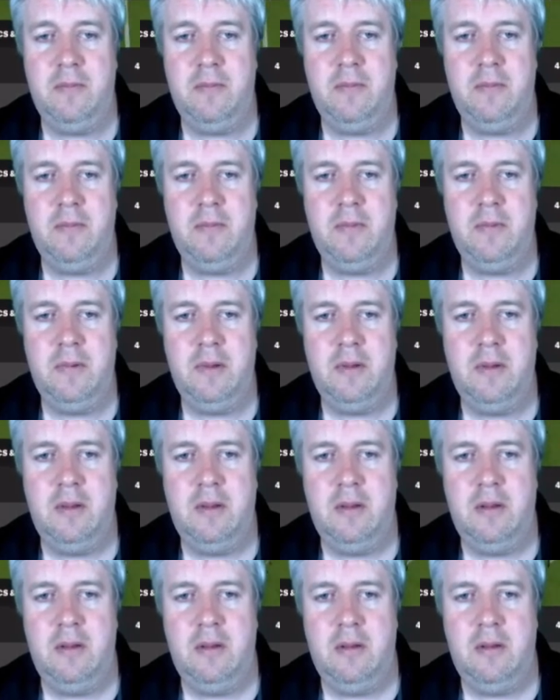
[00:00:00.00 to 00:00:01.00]

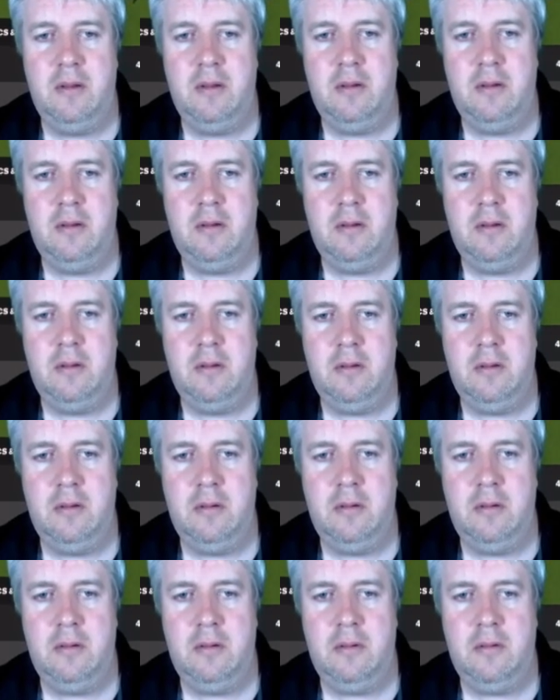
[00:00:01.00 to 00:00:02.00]
(no one is talking)